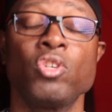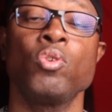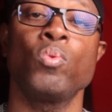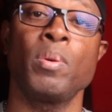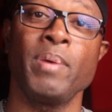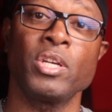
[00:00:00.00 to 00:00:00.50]
you
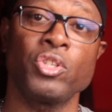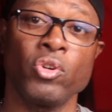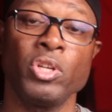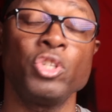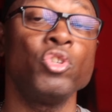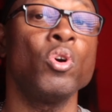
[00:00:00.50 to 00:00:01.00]
want to make sure
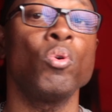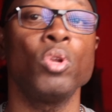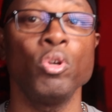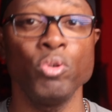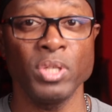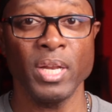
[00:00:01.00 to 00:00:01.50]
that you don't
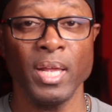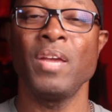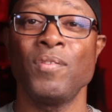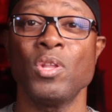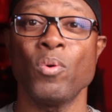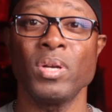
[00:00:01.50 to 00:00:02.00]
lose any,
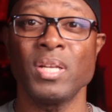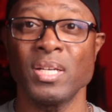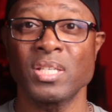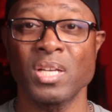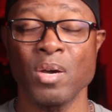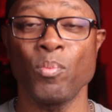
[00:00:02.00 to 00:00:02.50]
even though it
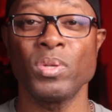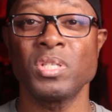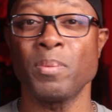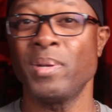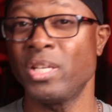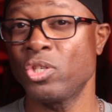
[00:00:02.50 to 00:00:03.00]
does come with
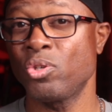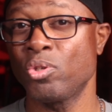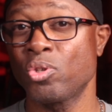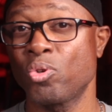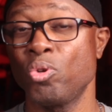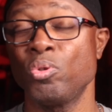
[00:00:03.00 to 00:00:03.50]
some additional
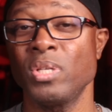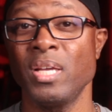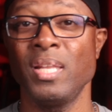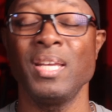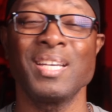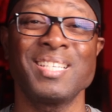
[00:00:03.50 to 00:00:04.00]
screws
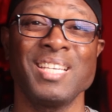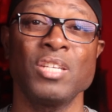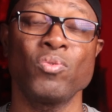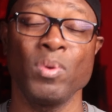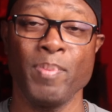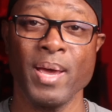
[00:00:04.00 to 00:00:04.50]
in the
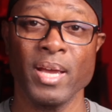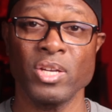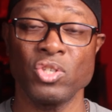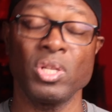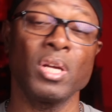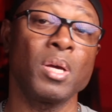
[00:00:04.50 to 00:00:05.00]
accessory
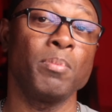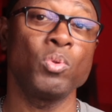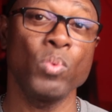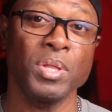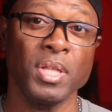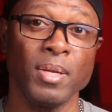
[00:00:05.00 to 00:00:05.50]
package that comes
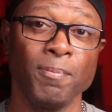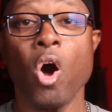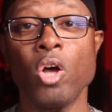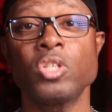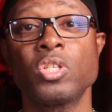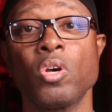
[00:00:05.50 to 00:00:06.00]
with it.
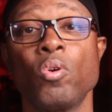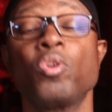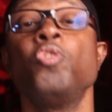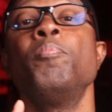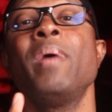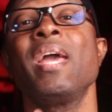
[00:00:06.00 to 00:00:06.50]
Also,
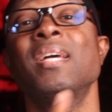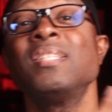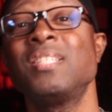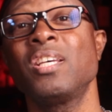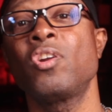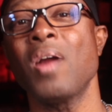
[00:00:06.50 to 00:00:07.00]
you may
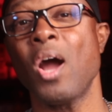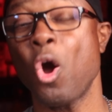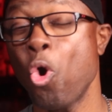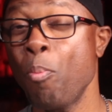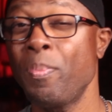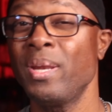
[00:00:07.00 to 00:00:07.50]
consider
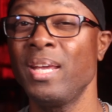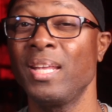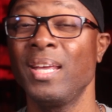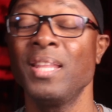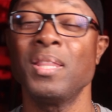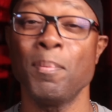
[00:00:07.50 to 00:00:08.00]

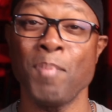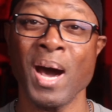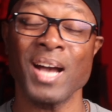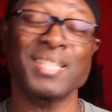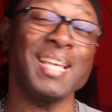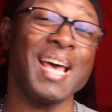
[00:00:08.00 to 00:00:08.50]
opening the box